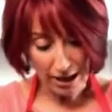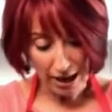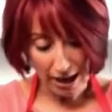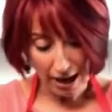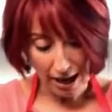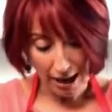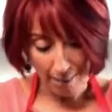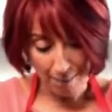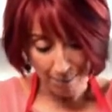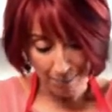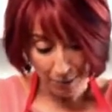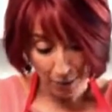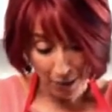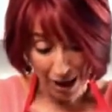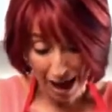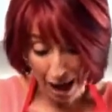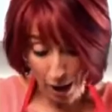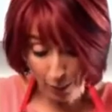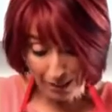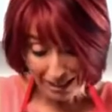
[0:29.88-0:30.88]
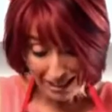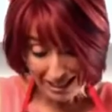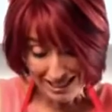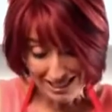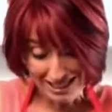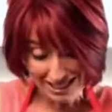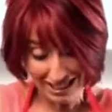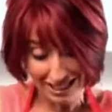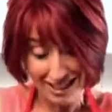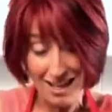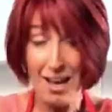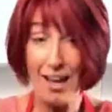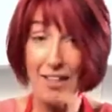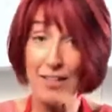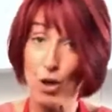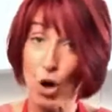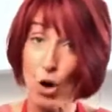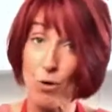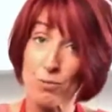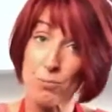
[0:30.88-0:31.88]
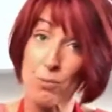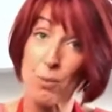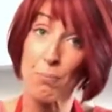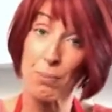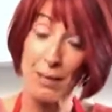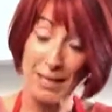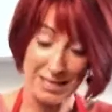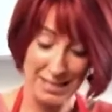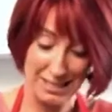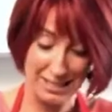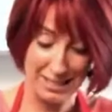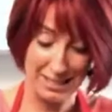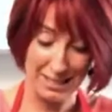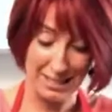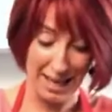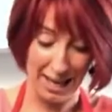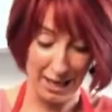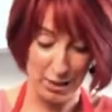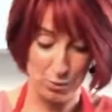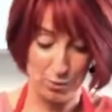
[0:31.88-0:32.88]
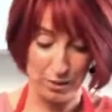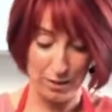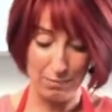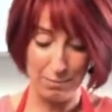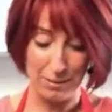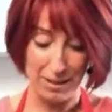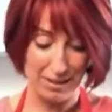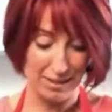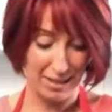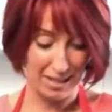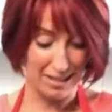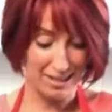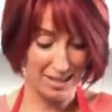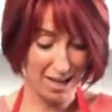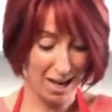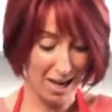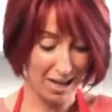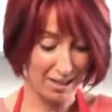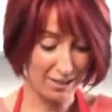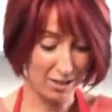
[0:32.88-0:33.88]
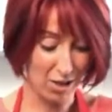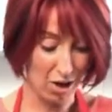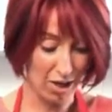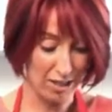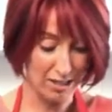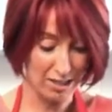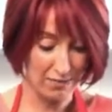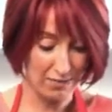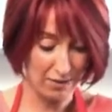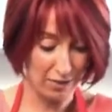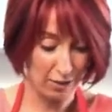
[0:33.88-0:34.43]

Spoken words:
how easily the Optimum blenders can actually blend these hard kinds of